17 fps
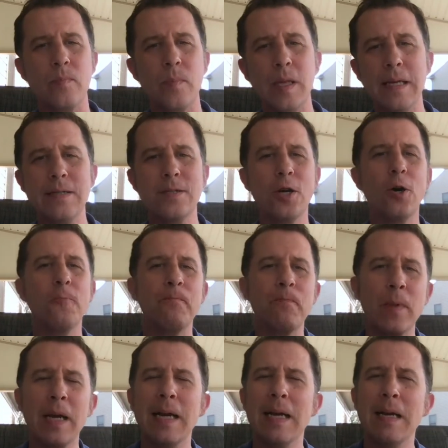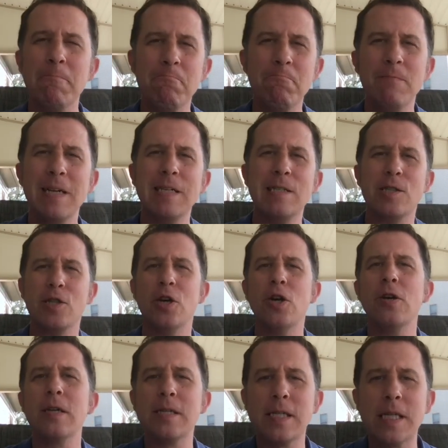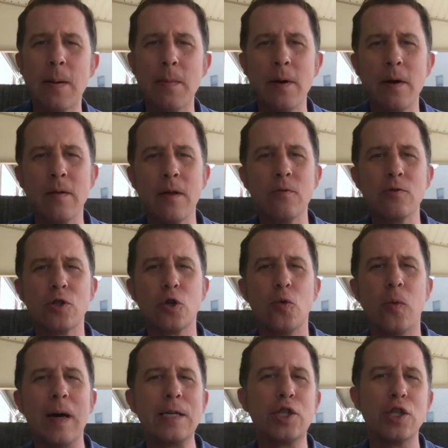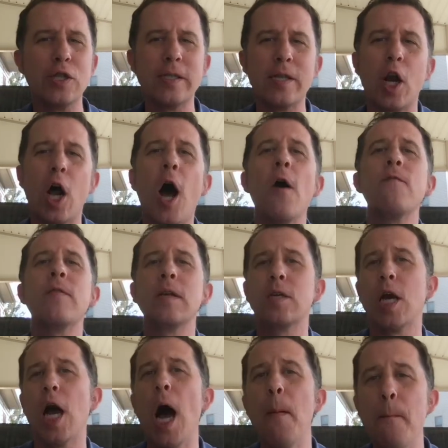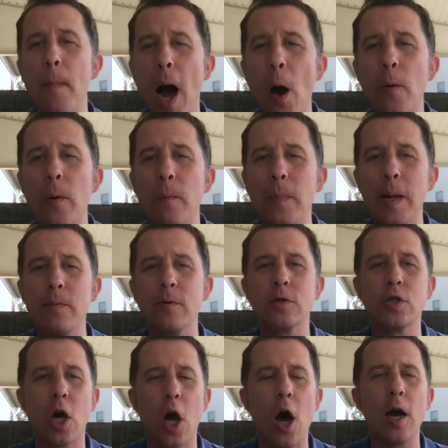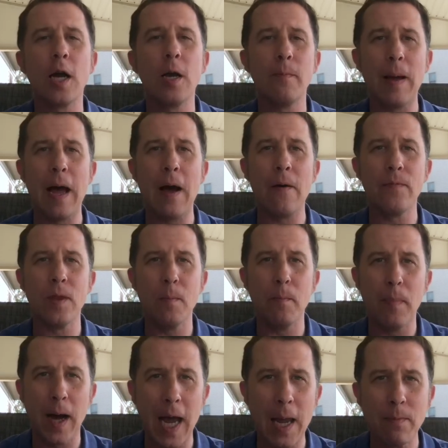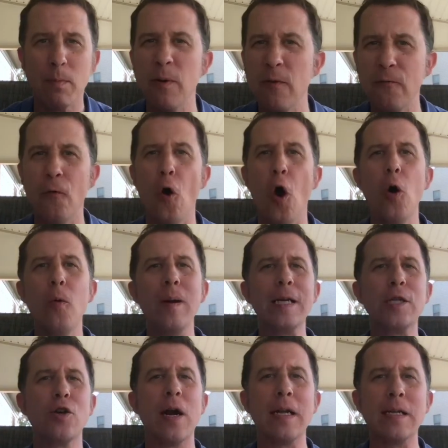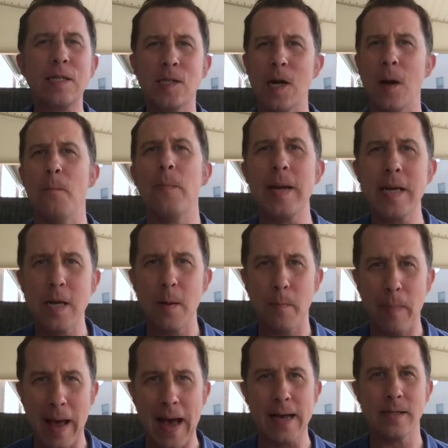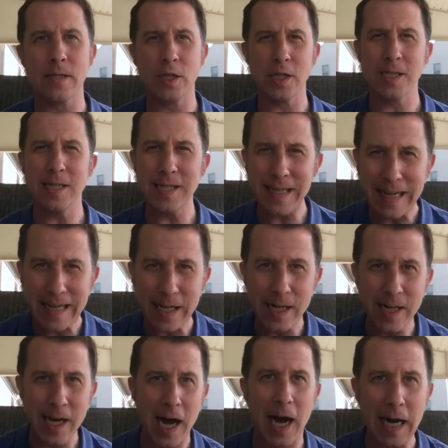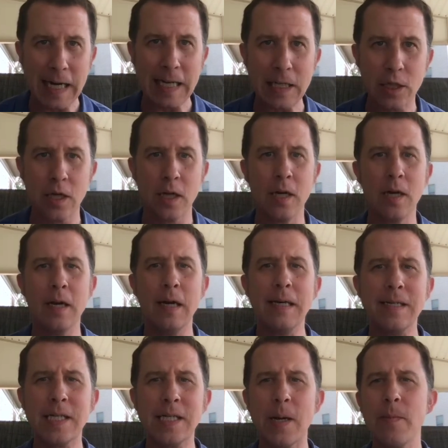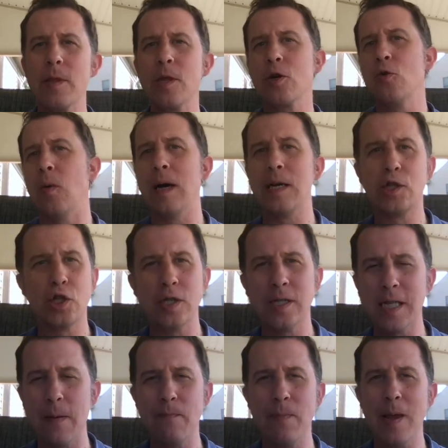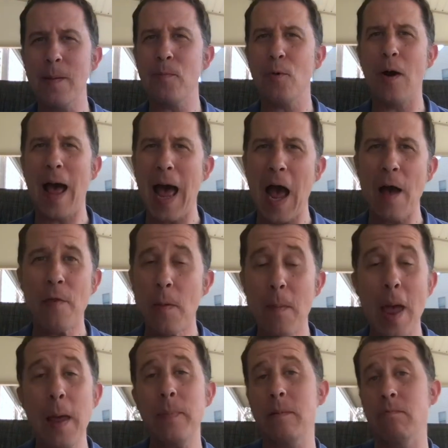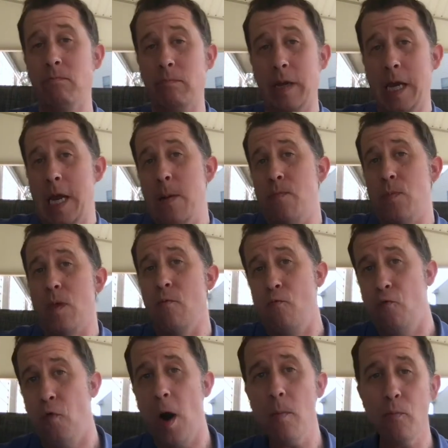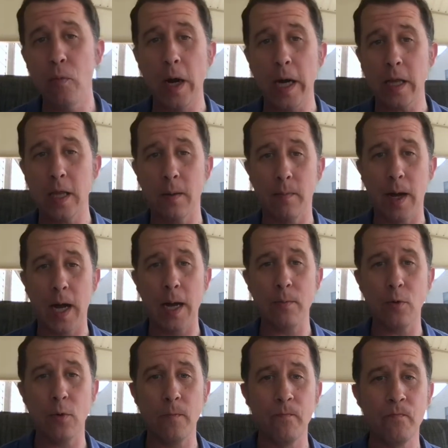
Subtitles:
So let's turn to some of those questions that often come up when people talk about the Bible. Before we try to jump into passages, let's acknowledge some of the questions that people have that maybe keep them from reading the Bible.